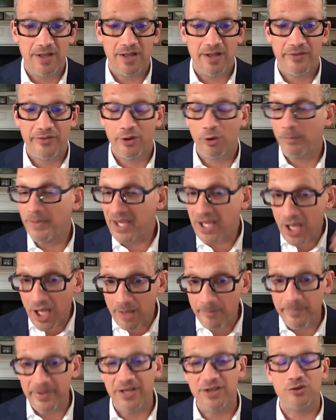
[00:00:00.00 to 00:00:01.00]
There'll be
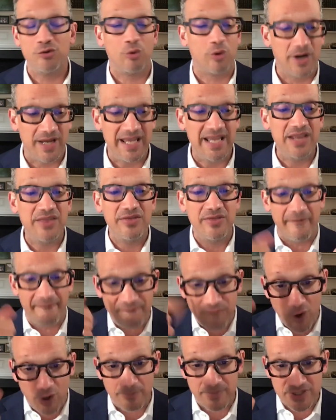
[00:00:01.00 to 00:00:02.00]
companies who are in the
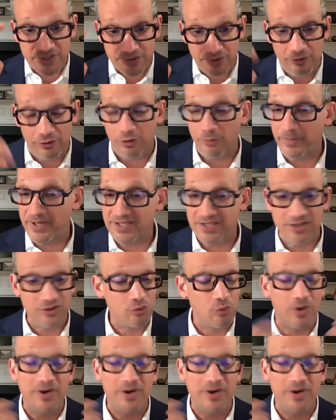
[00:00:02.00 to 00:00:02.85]
pharmaceutical business who